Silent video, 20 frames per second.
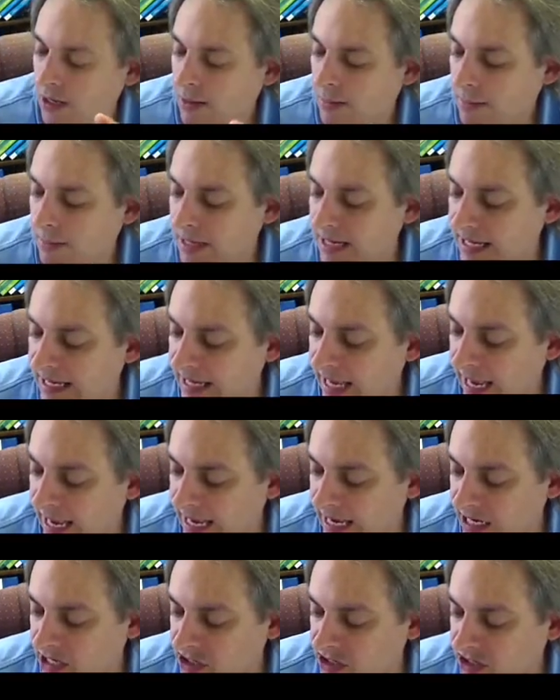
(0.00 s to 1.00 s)

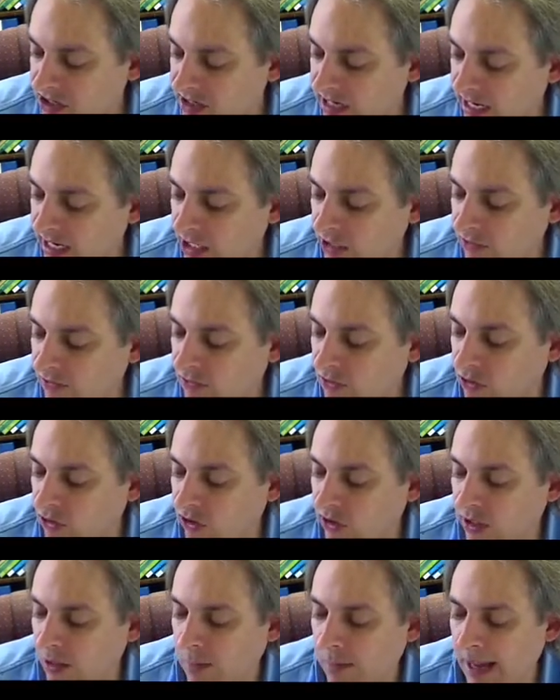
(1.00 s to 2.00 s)
pH stands for
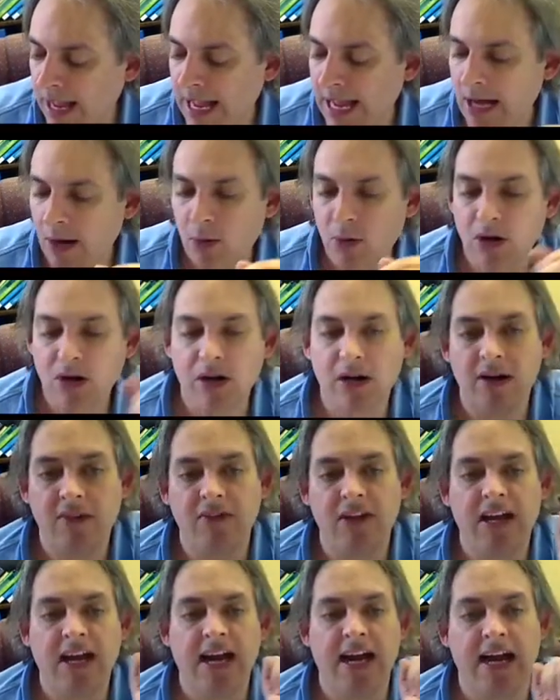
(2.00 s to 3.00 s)
the power of
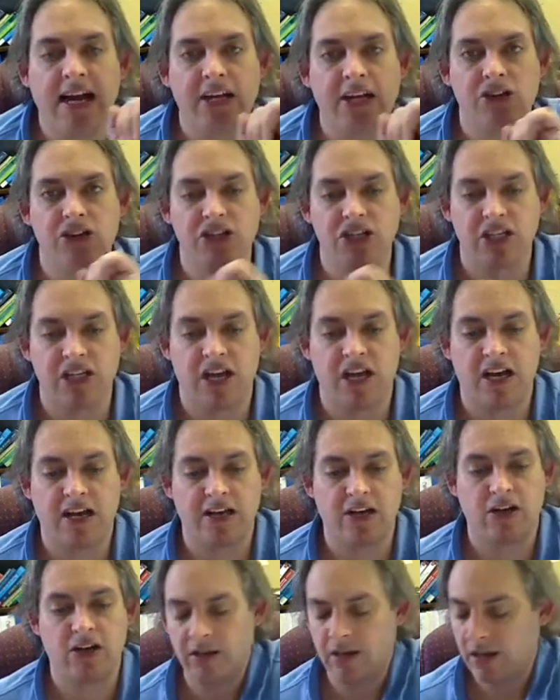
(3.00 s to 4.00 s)
the hydrogen
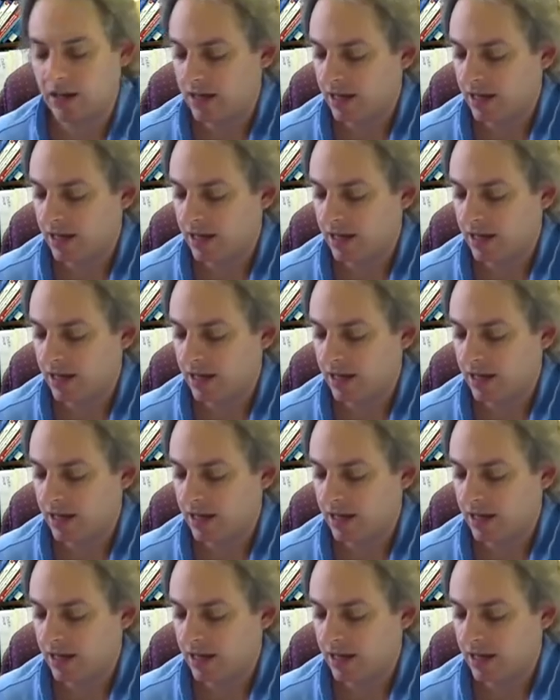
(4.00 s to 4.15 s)
ion.